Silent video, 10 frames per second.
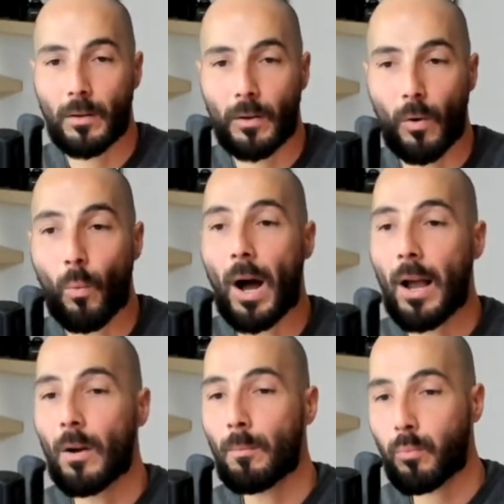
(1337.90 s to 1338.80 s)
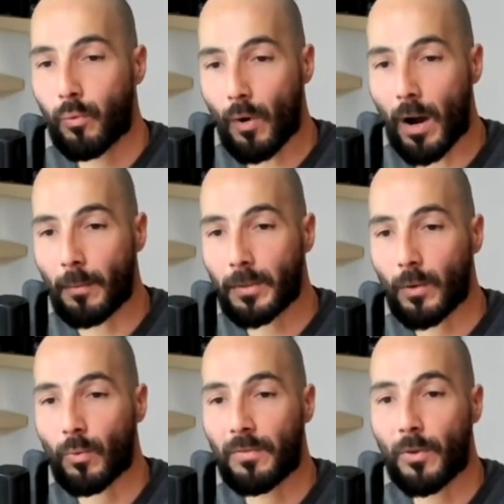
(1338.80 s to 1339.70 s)
while prompt
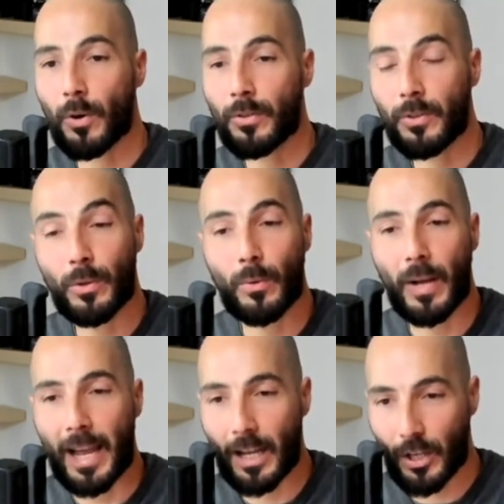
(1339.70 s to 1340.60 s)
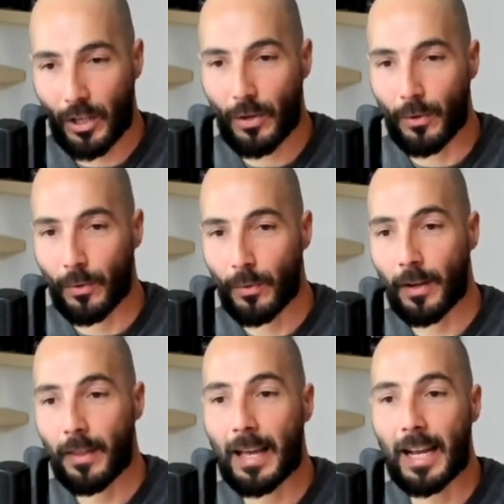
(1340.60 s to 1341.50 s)
refers to a cue
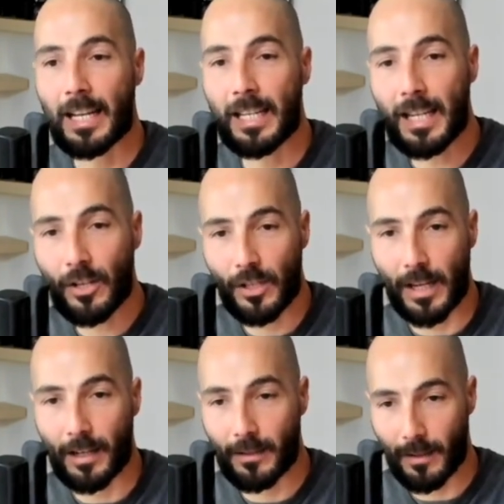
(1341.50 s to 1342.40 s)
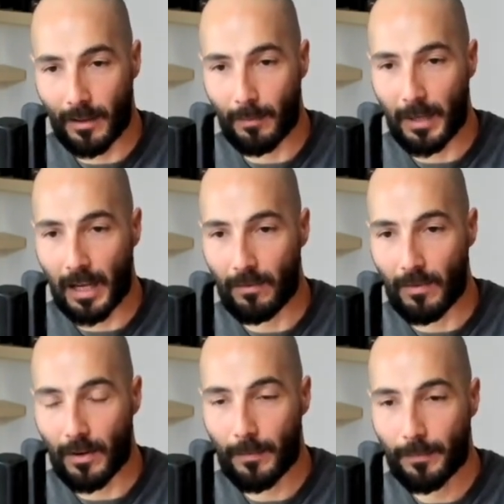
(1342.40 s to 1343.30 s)
that initiates the
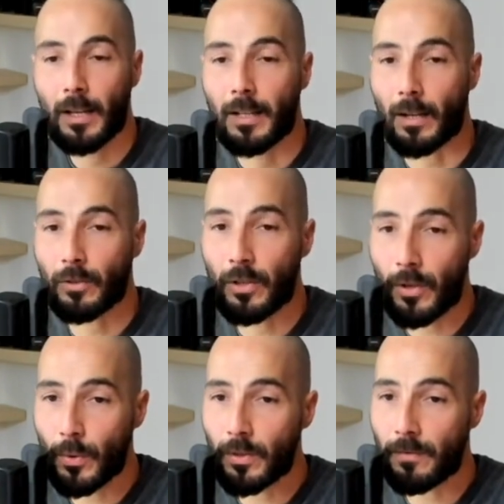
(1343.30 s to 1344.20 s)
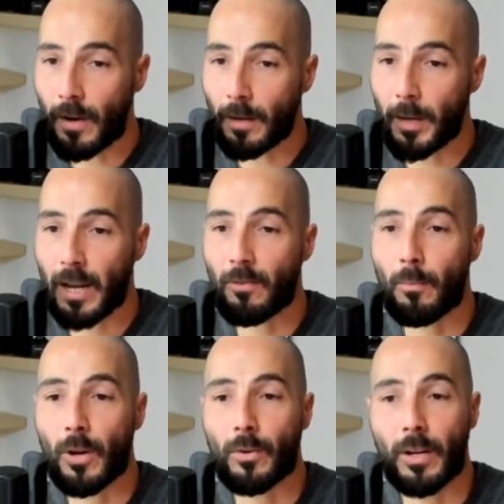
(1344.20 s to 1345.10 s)
behavior. Now, to use the Fogg behavior
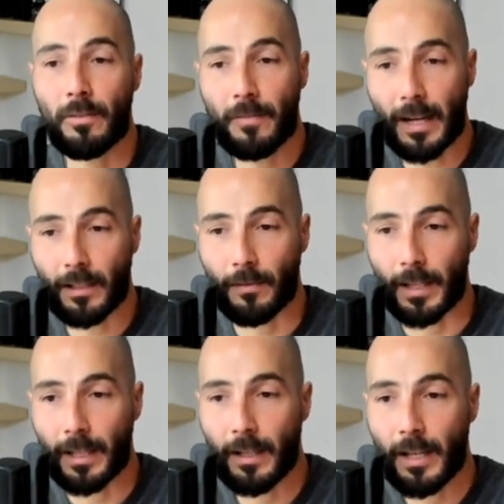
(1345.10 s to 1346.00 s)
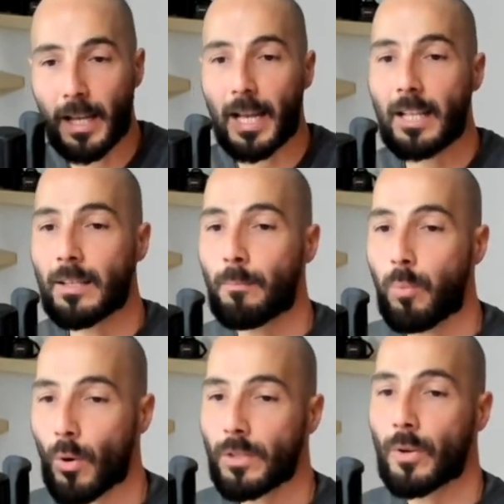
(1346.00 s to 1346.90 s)
model effectively, it's
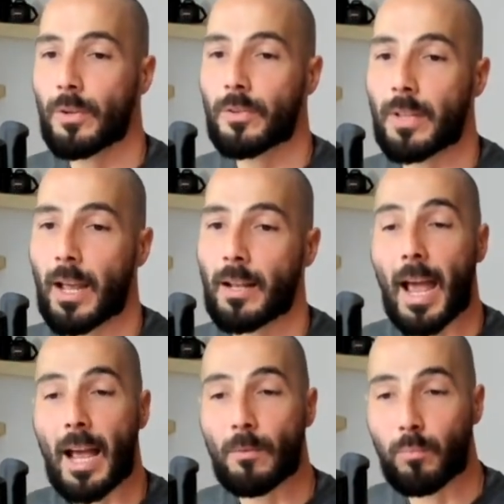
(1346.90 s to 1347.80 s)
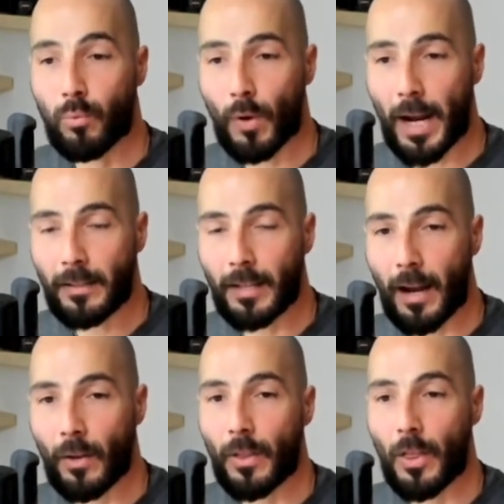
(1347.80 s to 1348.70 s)
important to understand and break
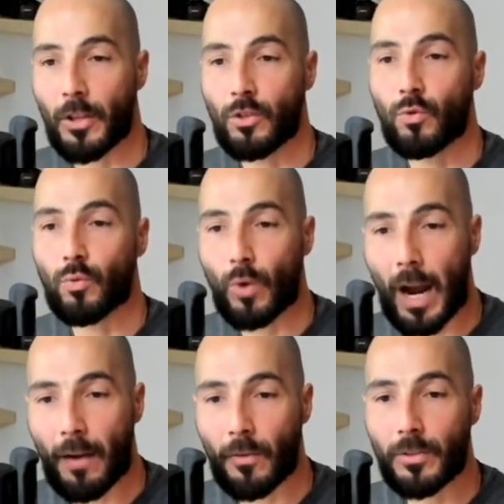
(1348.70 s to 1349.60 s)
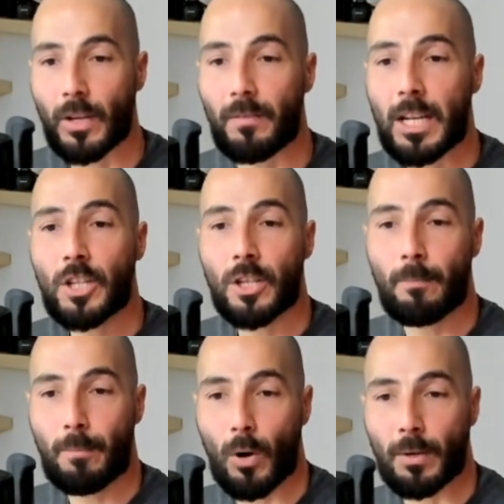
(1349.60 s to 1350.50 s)
down the drivers of each
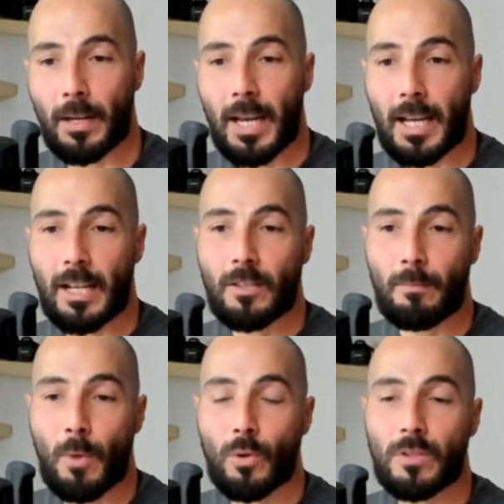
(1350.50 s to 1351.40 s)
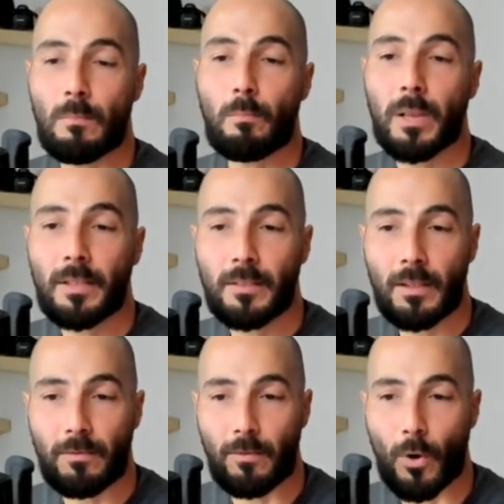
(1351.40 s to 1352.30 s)
component in its most simplistic
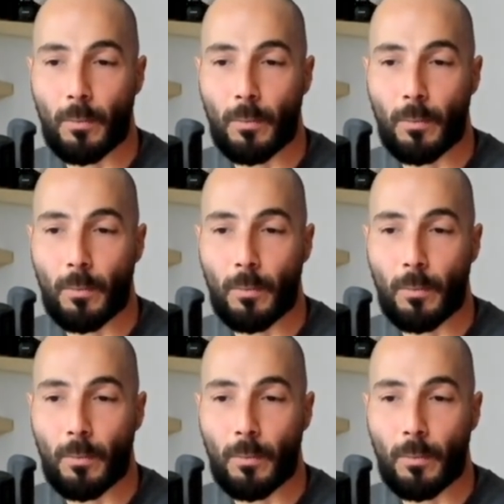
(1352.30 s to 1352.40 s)
form.